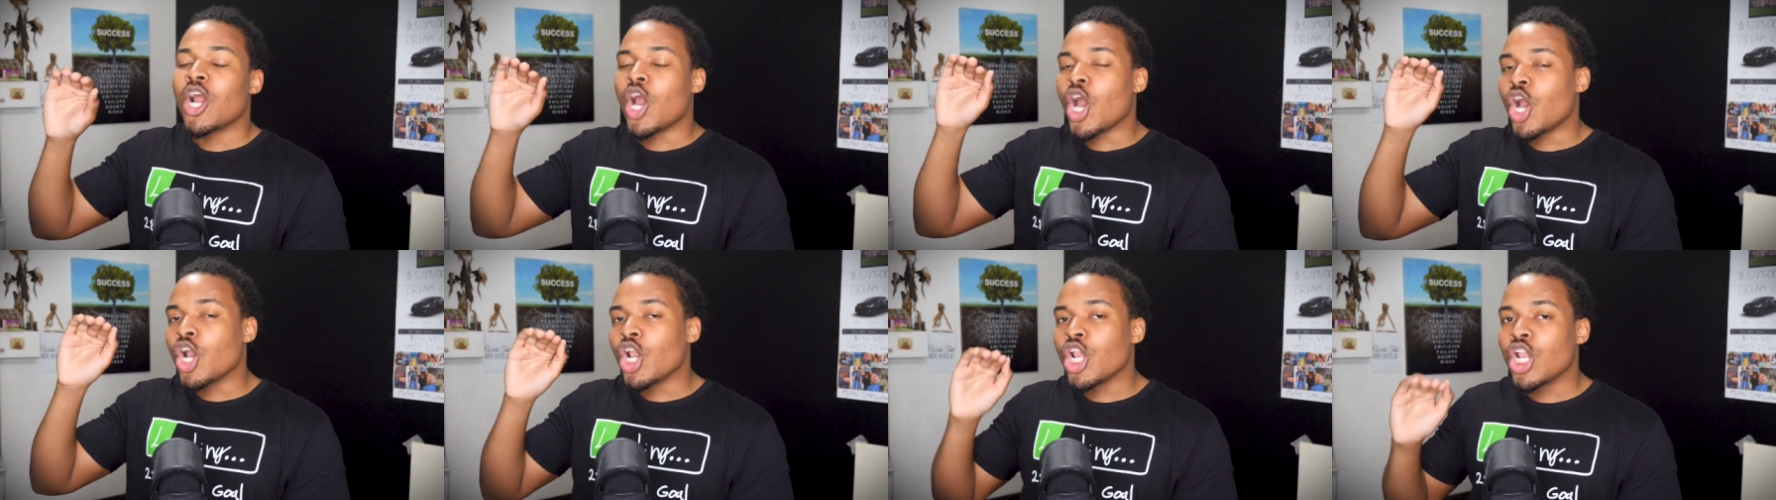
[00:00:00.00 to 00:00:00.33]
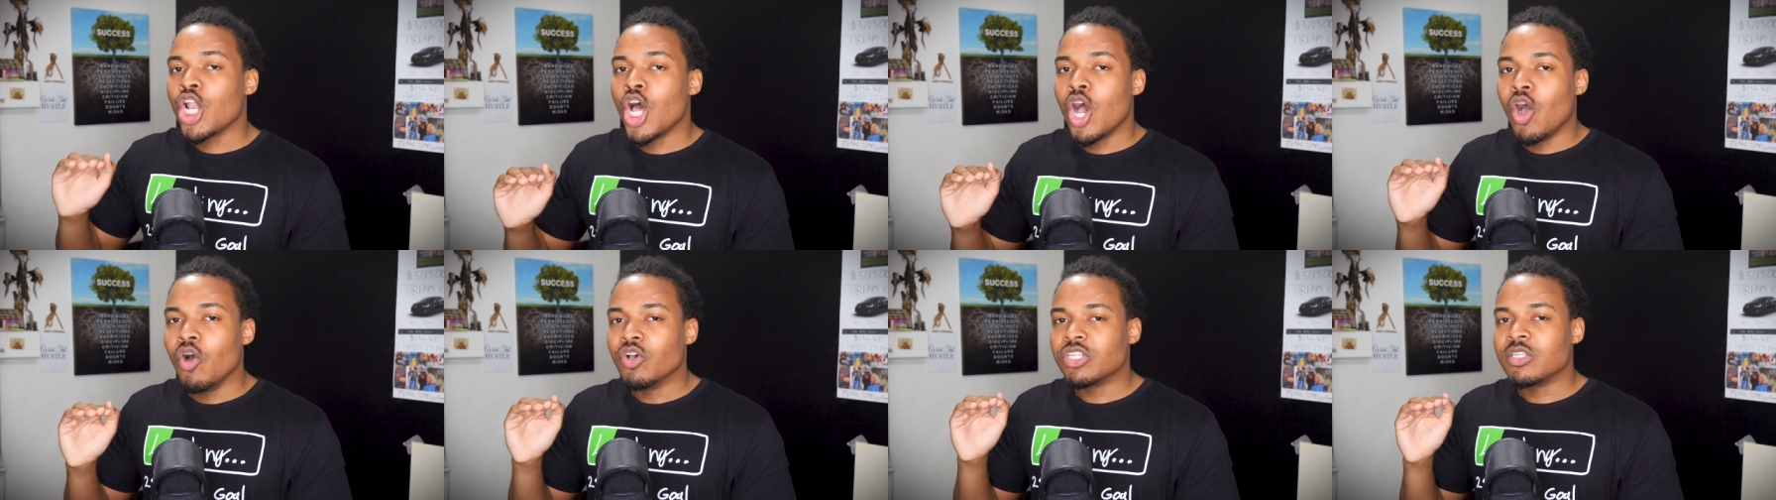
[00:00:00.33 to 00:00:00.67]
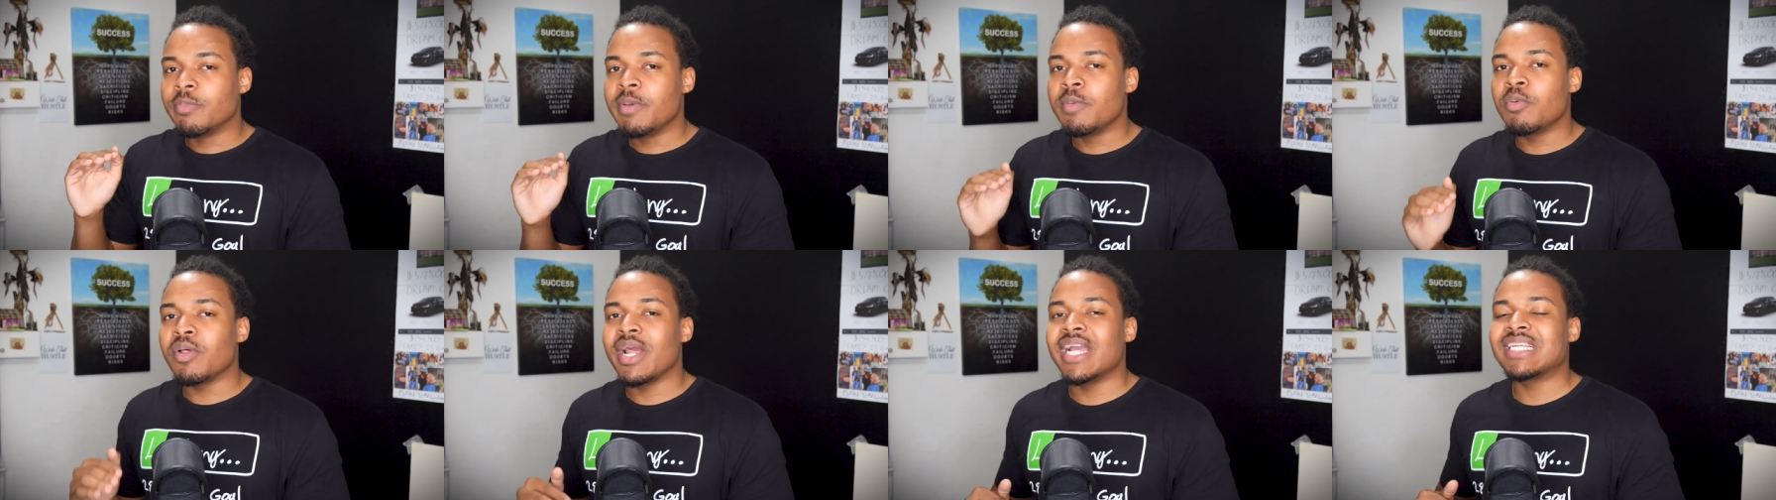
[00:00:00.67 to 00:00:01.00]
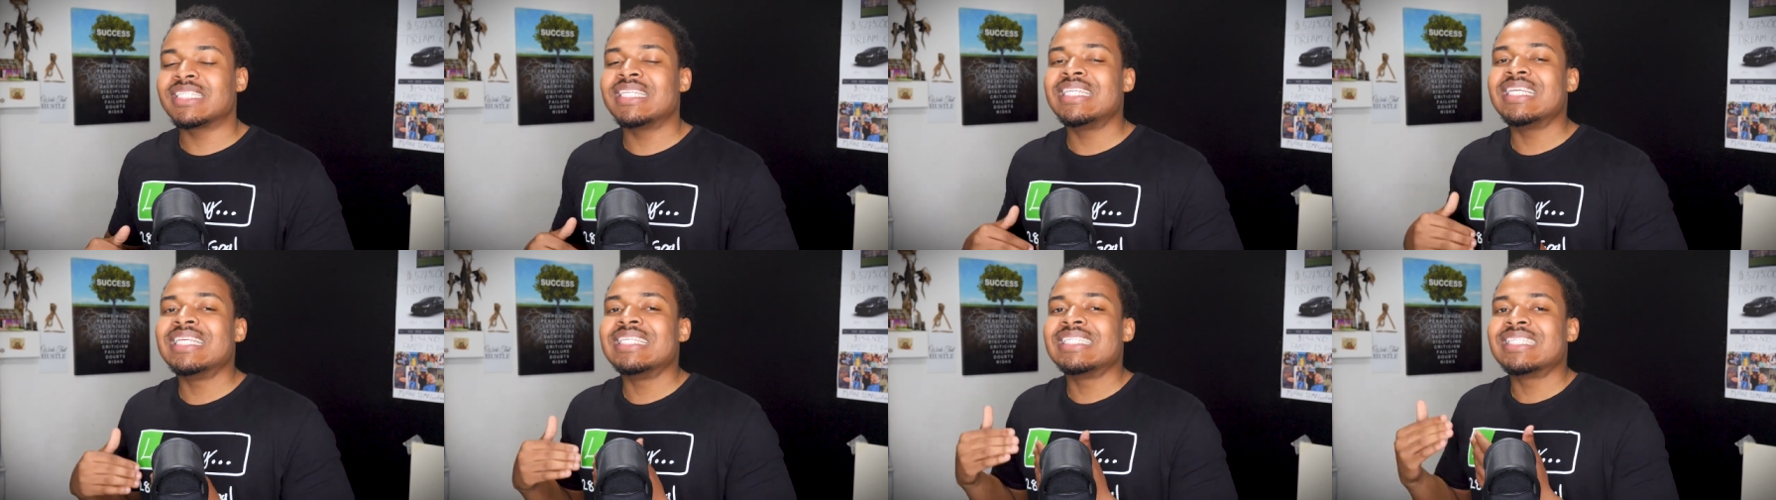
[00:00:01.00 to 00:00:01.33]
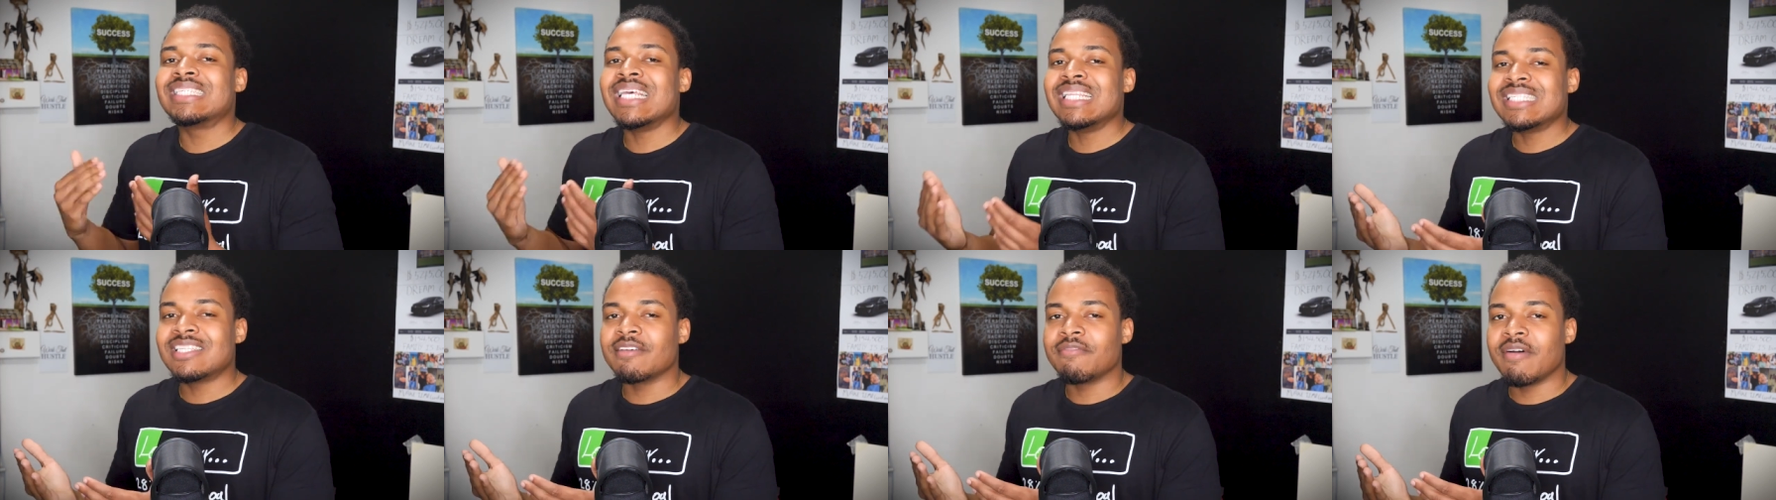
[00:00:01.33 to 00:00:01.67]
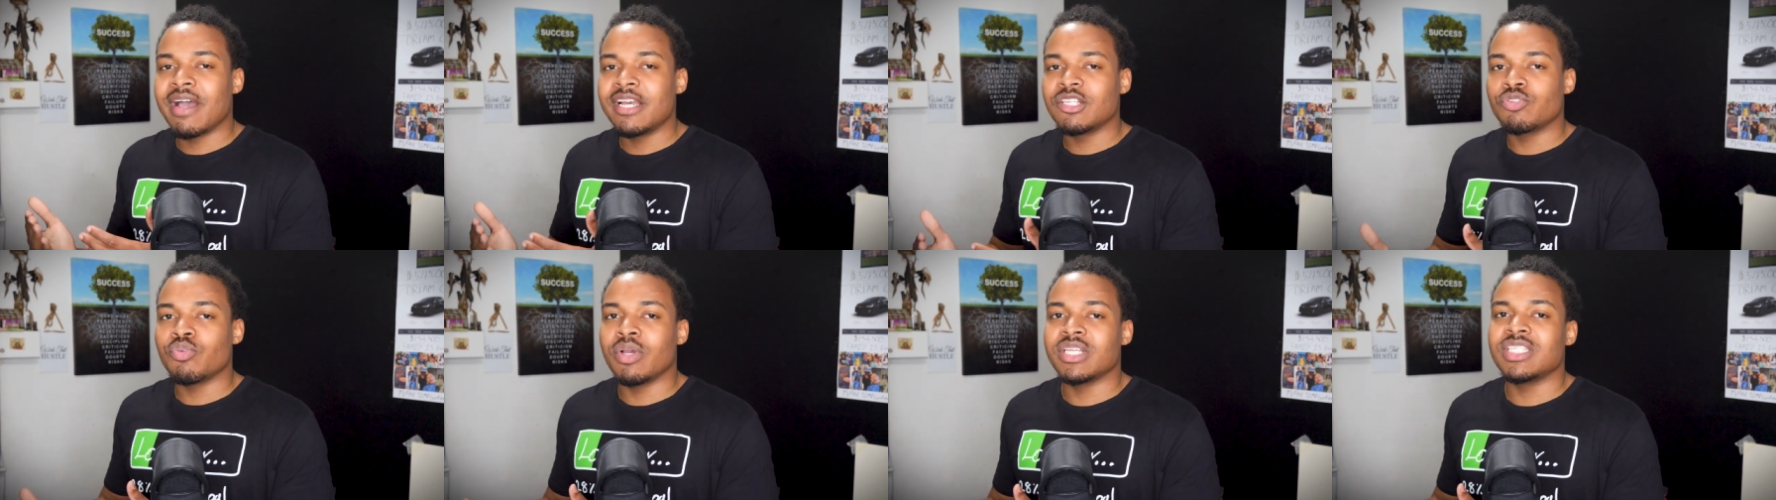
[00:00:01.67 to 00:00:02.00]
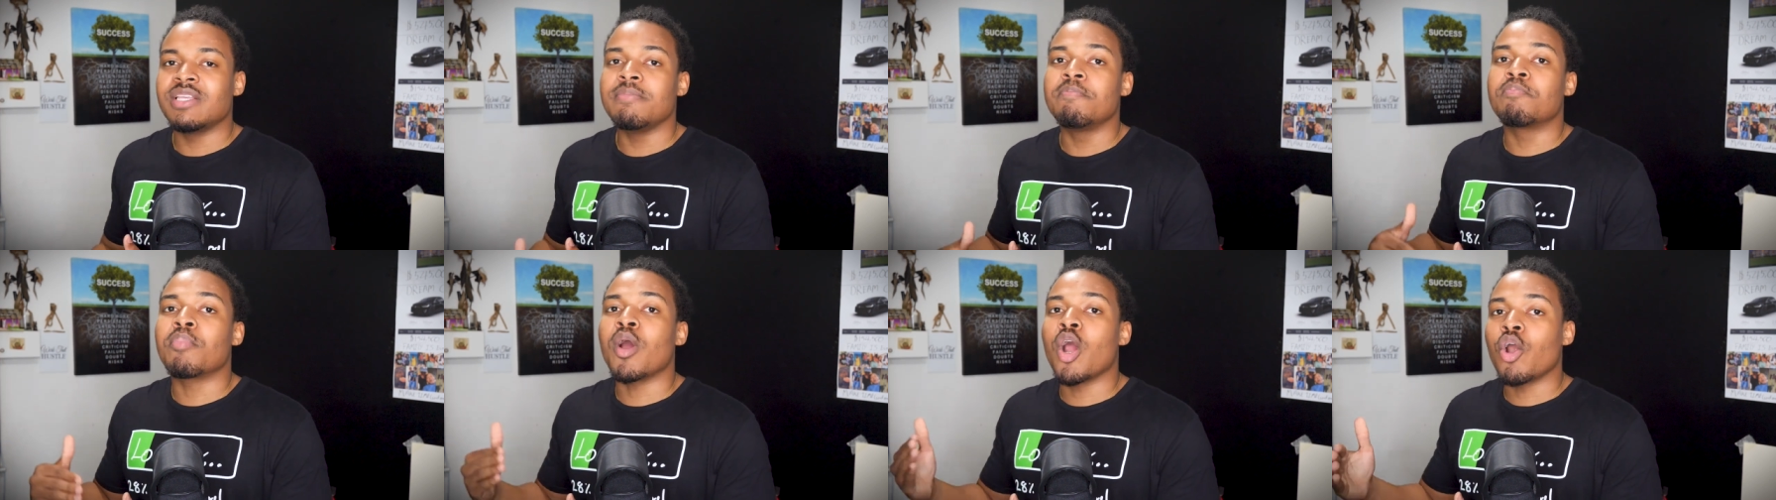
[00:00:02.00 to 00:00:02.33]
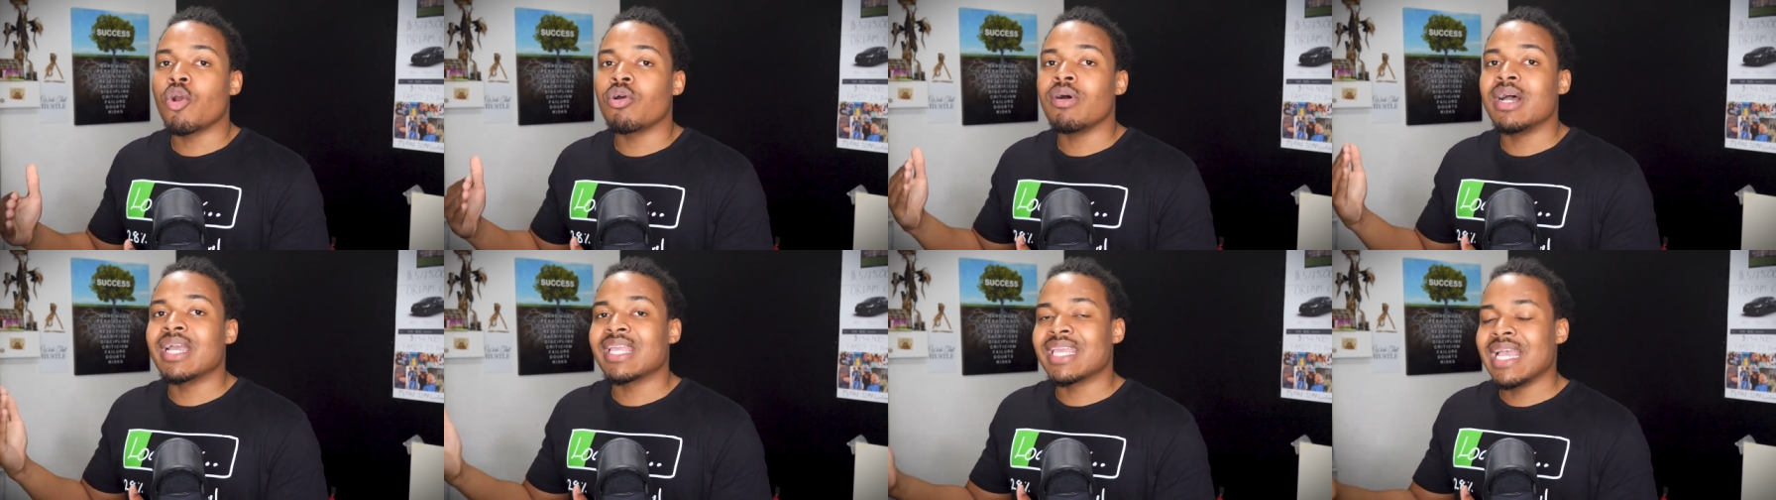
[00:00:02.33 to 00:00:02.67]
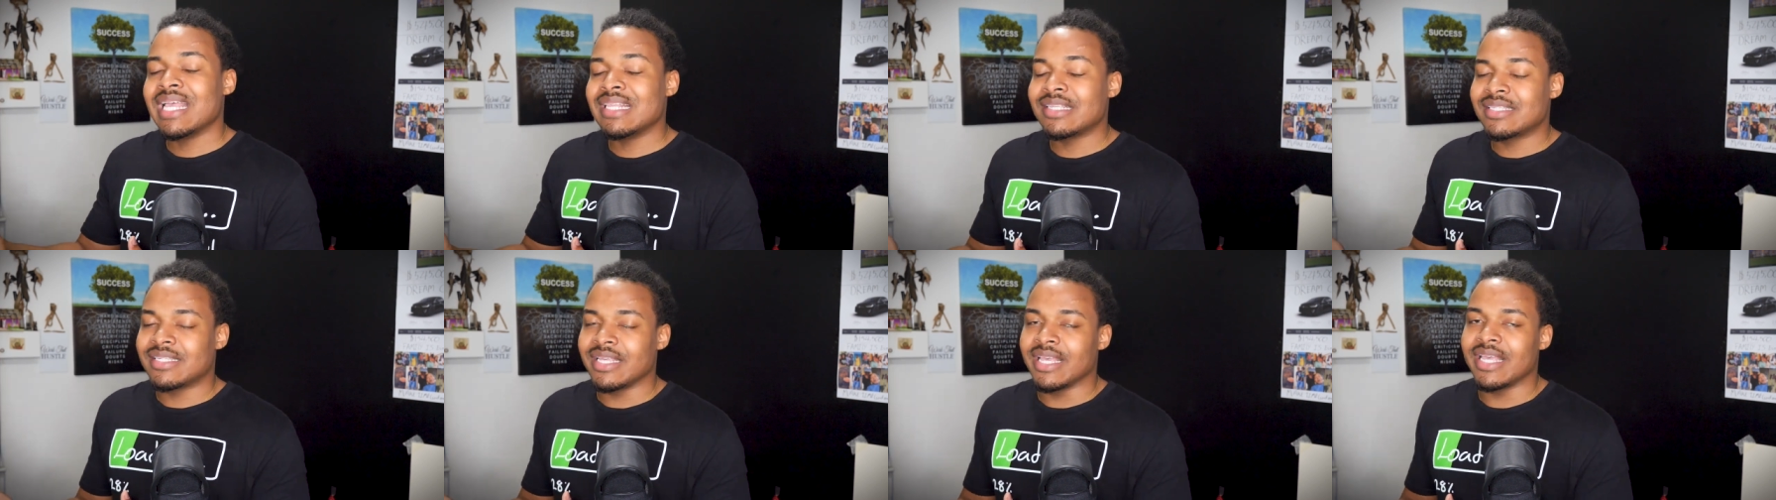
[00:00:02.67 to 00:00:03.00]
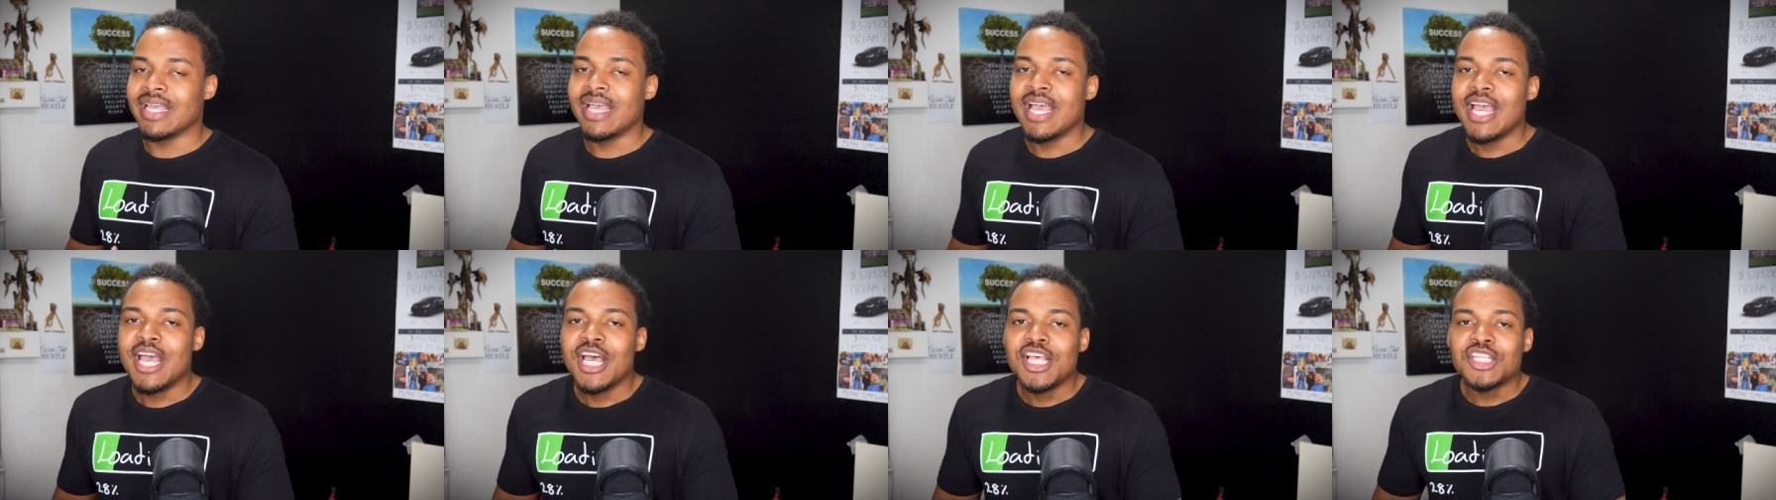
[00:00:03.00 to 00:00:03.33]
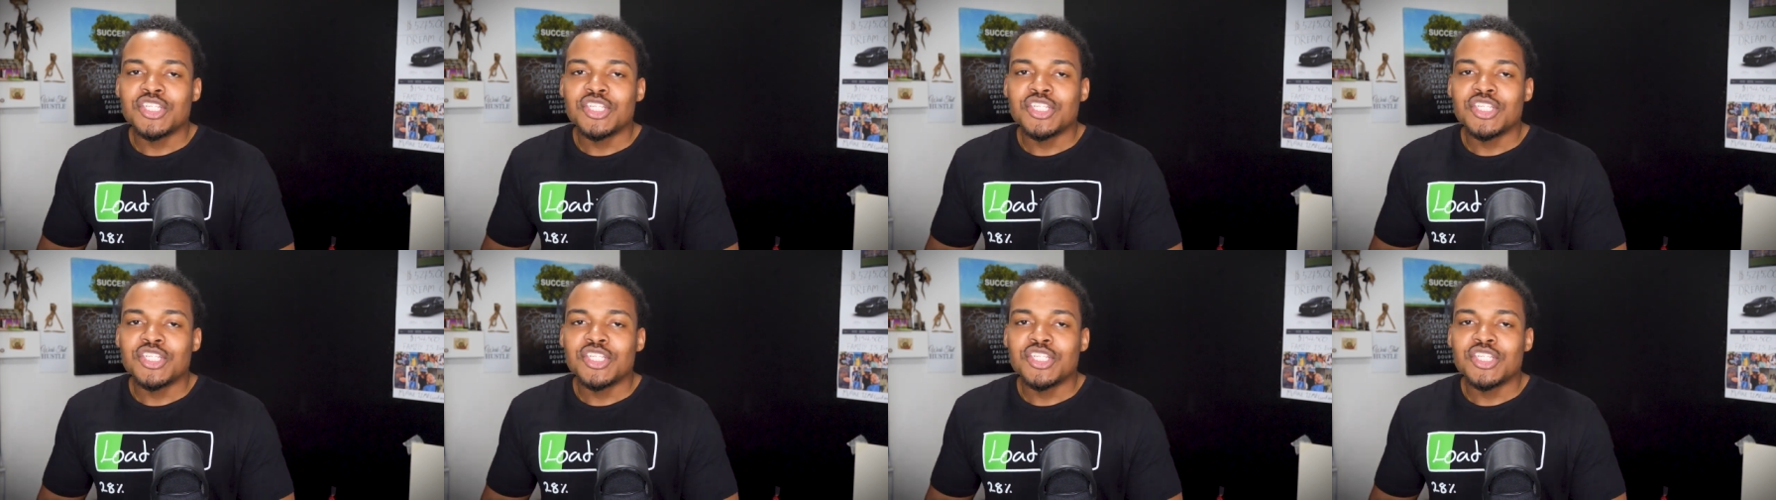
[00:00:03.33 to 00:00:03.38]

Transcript: are low so people are actually incentivized to actually borrow against it.